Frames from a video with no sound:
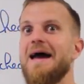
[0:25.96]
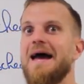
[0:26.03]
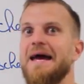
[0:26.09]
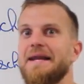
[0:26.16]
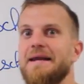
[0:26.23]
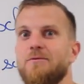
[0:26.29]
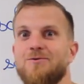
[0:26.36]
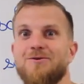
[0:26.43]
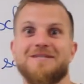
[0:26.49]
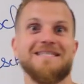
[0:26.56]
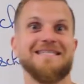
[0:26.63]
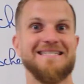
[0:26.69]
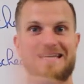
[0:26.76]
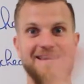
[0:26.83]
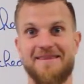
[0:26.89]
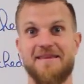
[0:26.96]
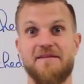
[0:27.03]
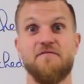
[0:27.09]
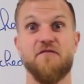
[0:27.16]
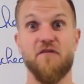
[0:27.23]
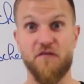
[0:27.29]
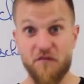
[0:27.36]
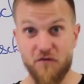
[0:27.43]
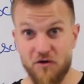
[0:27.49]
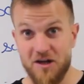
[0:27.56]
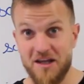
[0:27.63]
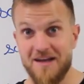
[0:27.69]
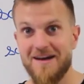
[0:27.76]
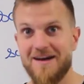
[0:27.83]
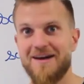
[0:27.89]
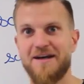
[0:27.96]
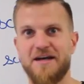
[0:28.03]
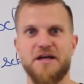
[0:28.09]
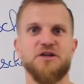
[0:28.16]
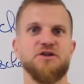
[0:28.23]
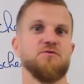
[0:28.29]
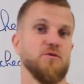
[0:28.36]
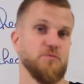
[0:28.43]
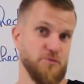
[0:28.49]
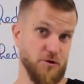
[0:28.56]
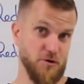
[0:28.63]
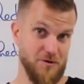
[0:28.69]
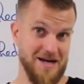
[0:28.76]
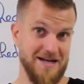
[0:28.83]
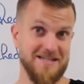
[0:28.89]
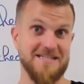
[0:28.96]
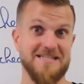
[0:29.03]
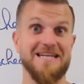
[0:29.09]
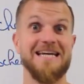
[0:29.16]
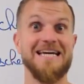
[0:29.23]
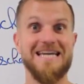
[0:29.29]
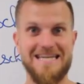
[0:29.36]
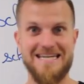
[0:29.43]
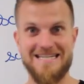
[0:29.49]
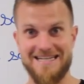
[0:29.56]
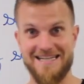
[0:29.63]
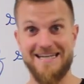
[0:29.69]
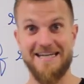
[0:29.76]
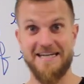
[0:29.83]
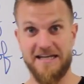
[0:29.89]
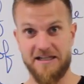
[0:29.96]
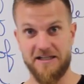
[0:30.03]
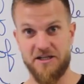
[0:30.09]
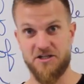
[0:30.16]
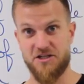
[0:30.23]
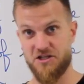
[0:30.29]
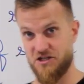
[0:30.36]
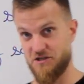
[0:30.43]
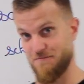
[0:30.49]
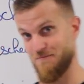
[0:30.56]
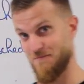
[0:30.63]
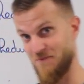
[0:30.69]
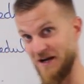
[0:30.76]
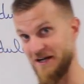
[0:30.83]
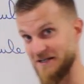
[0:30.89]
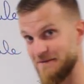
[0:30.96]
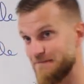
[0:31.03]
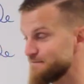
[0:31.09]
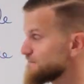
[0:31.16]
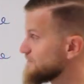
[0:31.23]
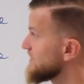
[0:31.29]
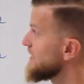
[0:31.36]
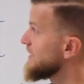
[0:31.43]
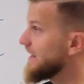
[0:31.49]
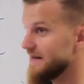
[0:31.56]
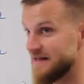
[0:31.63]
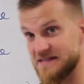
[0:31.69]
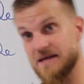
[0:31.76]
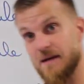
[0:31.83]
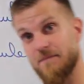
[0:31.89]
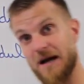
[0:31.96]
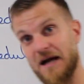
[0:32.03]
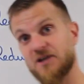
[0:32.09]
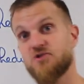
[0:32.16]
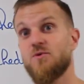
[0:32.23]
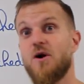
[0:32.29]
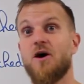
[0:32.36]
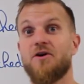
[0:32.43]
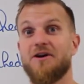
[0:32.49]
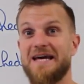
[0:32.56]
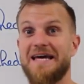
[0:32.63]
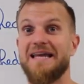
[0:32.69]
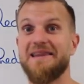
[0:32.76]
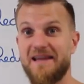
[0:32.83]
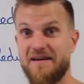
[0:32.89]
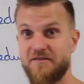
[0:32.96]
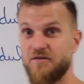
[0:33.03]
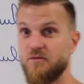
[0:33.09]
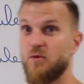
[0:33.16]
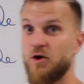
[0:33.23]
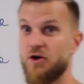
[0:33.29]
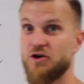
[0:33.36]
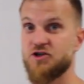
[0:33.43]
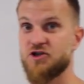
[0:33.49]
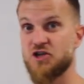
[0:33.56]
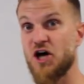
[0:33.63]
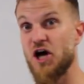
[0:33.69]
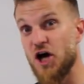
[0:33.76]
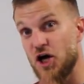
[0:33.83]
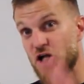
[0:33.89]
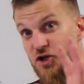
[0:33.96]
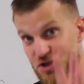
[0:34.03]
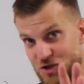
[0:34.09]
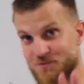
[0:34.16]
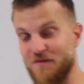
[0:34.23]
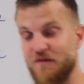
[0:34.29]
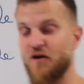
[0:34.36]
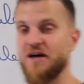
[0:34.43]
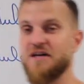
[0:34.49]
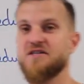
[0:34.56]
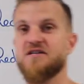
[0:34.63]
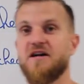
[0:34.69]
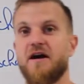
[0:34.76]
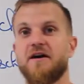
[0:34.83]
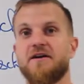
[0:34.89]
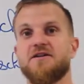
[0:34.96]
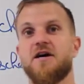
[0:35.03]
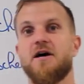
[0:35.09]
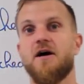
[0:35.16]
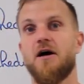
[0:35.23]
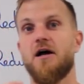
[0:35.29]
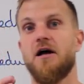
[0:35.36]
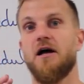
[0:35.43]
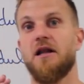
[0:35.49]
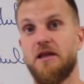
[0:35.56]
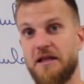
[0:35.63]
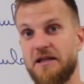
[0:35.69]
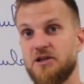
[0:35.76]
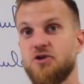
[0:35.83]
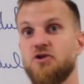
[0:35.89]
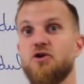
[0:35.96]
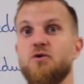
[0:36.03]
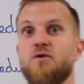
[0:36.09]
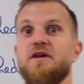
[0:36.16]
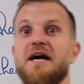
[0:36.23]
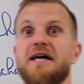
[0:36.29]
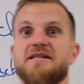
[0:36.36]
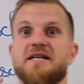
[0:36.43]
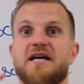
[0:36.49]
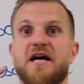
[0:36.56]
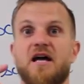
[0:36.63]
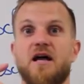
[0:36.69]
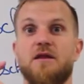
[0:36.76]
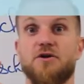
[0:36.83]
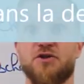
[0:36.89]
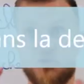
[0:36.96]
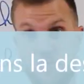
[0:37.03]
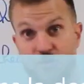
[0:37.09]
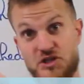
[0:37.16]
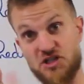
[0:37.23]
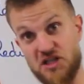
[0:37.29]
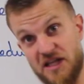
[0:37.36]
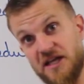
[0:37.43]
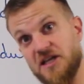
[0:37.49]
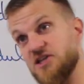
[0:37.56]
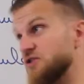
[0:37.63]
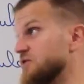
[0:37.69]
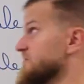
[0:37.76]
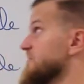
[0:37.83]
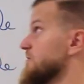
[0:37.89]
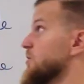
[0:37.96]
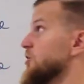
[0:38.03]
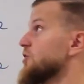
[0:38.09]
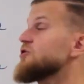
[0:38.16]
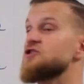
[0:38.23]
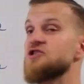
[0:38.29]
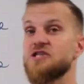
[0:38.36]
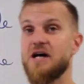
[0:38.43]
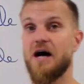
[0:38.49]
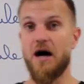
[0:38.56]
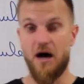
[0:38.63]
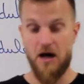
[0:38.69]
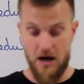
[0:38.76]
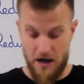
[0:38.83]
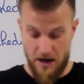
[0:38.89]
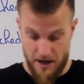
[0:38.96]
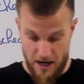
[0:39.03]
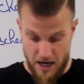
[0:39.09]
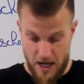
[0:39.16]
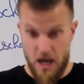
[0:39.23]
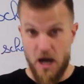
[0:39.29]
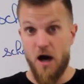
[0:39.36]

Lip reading: and I will send them for free and you will progress easily in English. Right, let's come back to our 11 words. Just before I start, I'll let you know that the translation of the words are